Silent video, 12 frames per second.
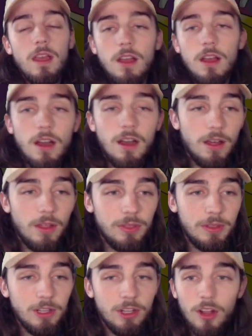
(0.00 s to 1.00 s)

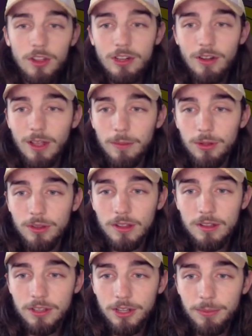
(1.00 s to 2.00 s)
Jolly Dragapults
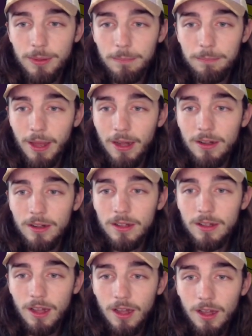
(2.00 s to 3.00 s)
a little bit better.
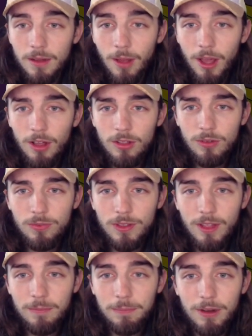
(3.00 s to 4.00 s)
I also
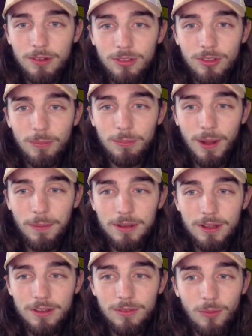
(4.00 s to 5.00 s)
feel like Barraskewda probably
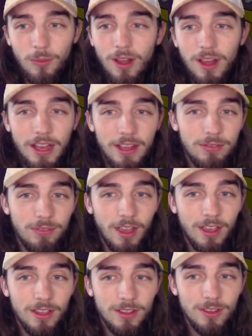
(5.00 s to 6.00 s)
doesn't even want Ice
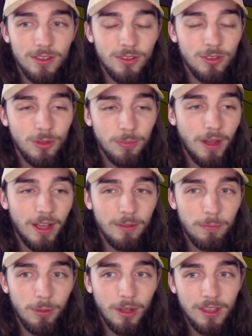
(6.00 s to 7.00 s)
Fang, because you can probably
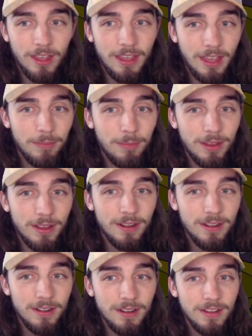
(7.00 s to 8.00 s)
just put King Gambit
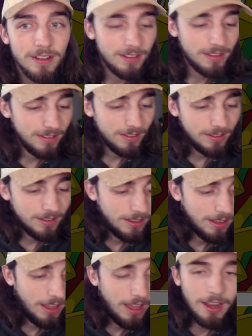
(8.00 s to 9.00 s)
here,
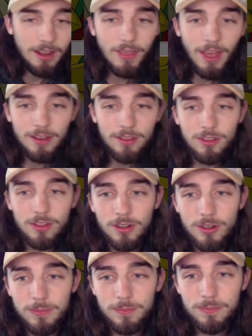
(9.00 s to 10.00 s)
and then that's
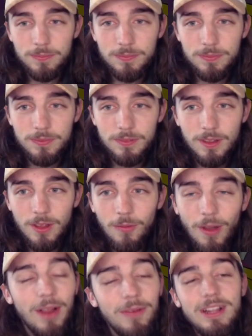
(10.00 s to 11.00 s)
your.
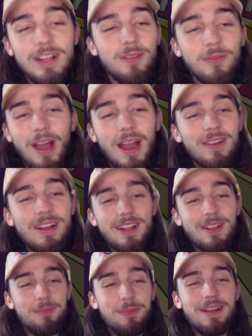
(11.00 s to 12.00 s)
Why are we
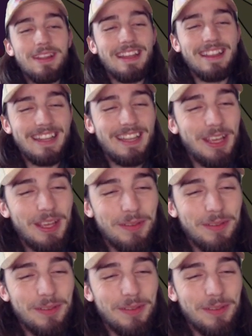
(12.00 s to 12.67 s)
just building the team